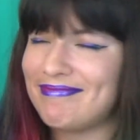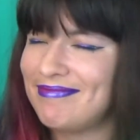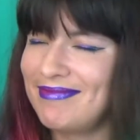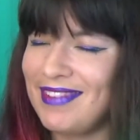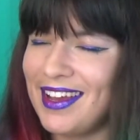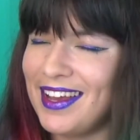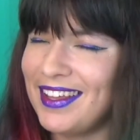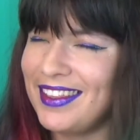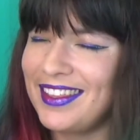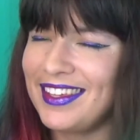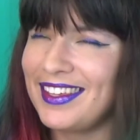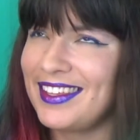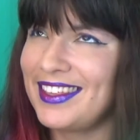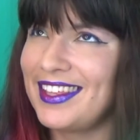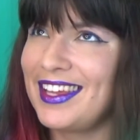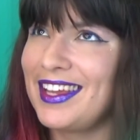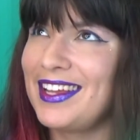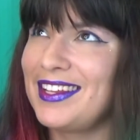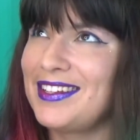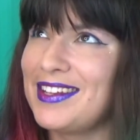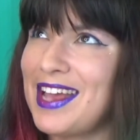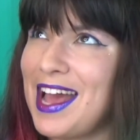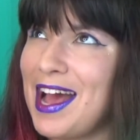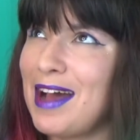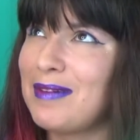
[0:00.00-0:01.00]
I think
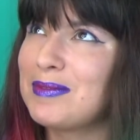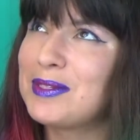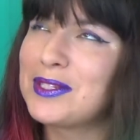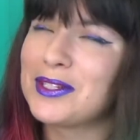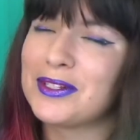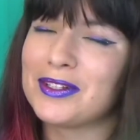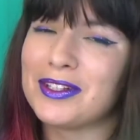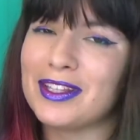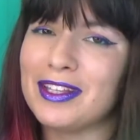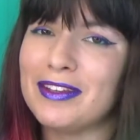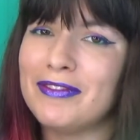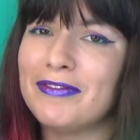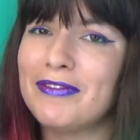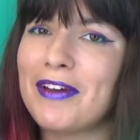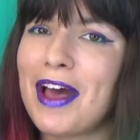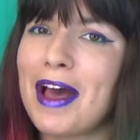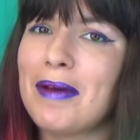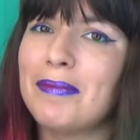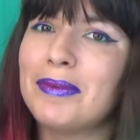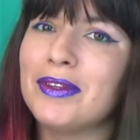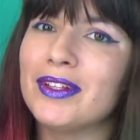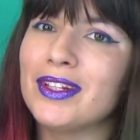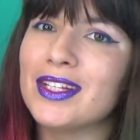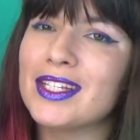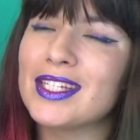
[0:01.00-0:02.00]
they're absolutely
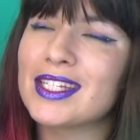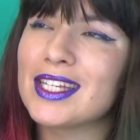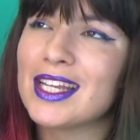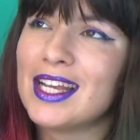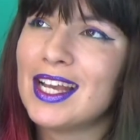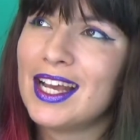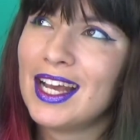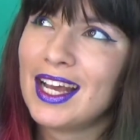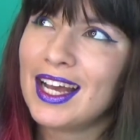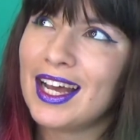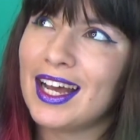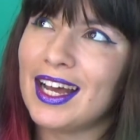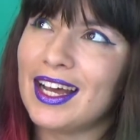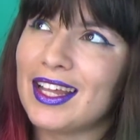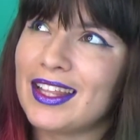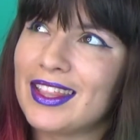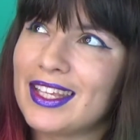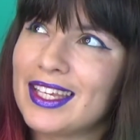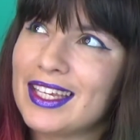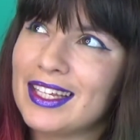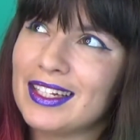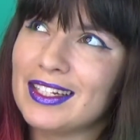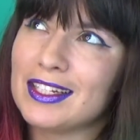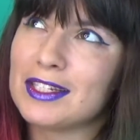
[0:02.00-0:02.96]
fabulous. The colors